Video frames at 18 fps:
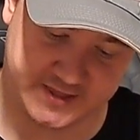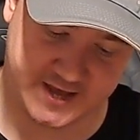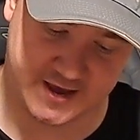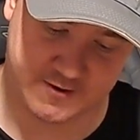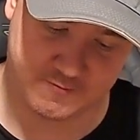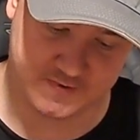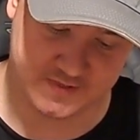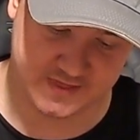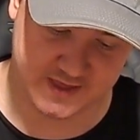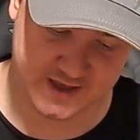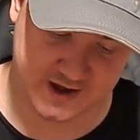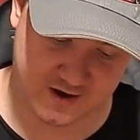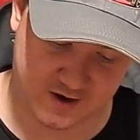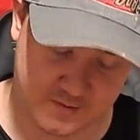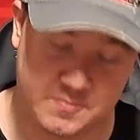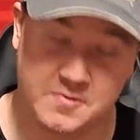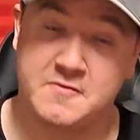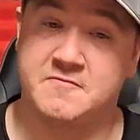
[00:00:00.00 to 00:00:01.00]
that when they
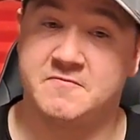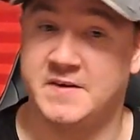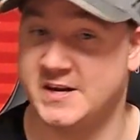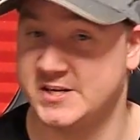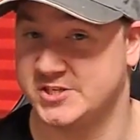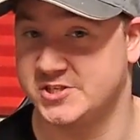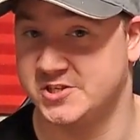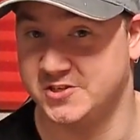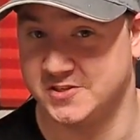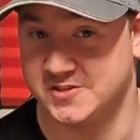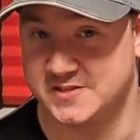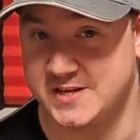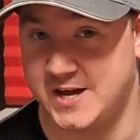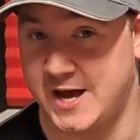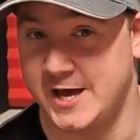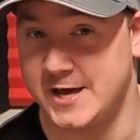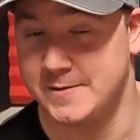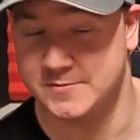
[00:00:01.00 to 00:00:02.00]
are professionals.
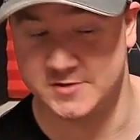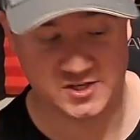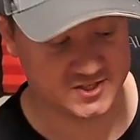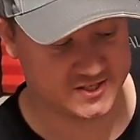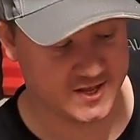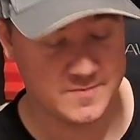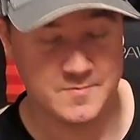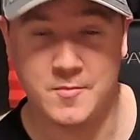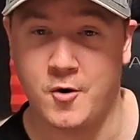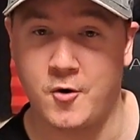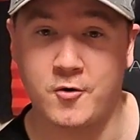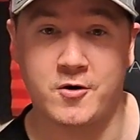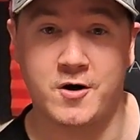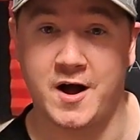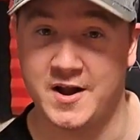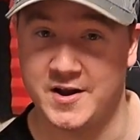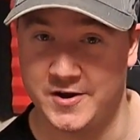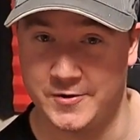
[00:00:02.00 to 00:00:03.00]
I am just a
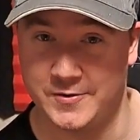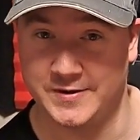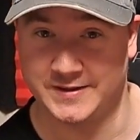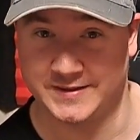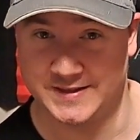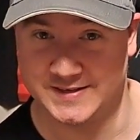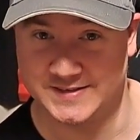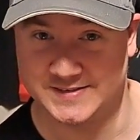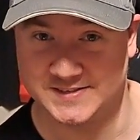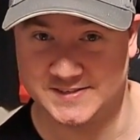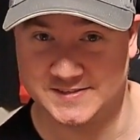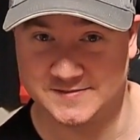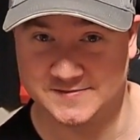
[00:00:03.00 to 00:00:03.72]
moron doing this.